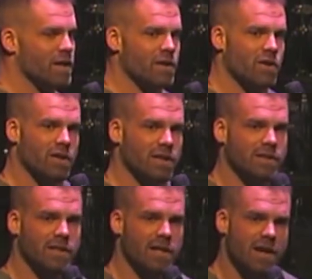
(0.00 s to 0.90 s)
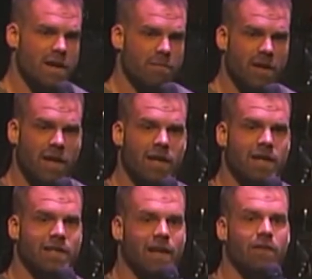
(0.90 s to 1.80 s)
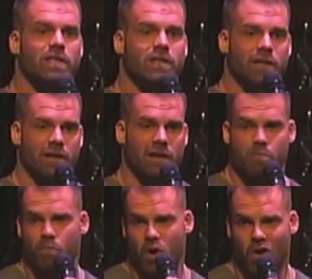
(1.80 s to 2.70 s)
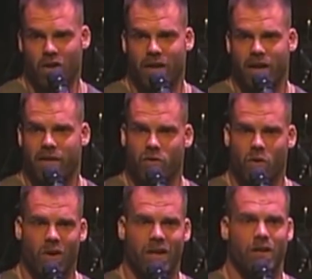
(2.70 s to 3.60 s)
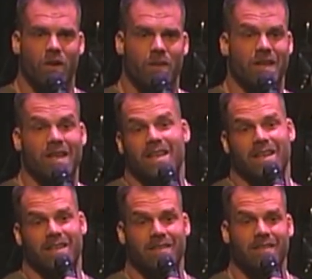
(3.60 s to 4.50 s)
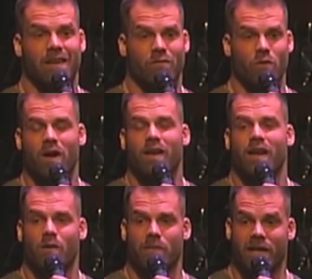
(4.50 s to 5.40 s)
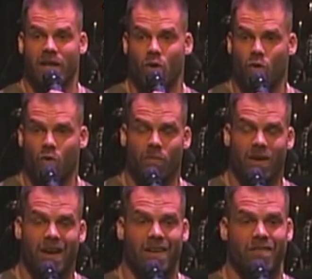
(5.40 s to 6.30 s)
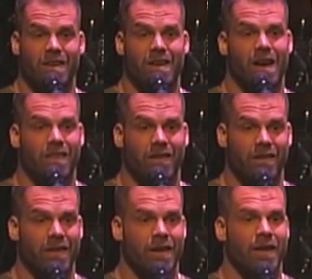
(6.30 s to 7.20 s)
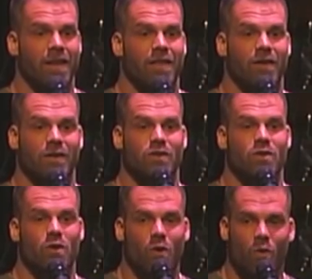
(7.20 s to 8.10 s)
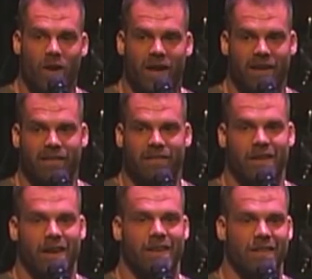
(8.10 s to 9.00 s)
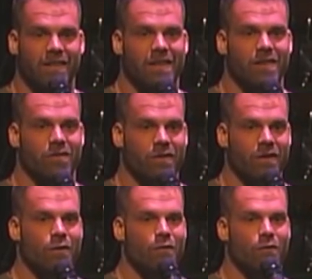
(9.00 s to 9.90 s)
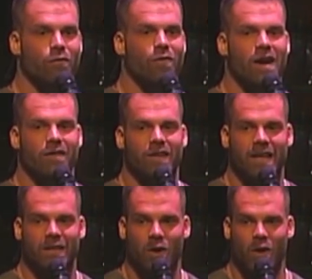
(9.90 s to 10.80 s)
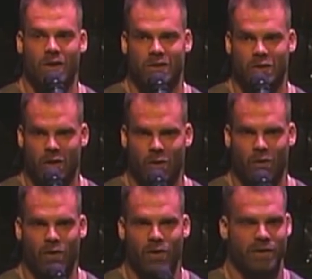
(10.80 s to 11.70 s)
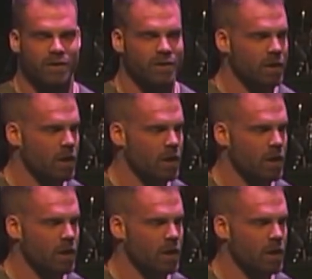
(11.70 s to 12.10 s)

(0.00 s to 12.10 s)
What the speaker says: I call Lindsay and I am devastated. I'm bawling. I have no idea what I'm going to eat. I have no idea how I'm going to get home. I have nothing. There's no way that I can live for 5 days on $0.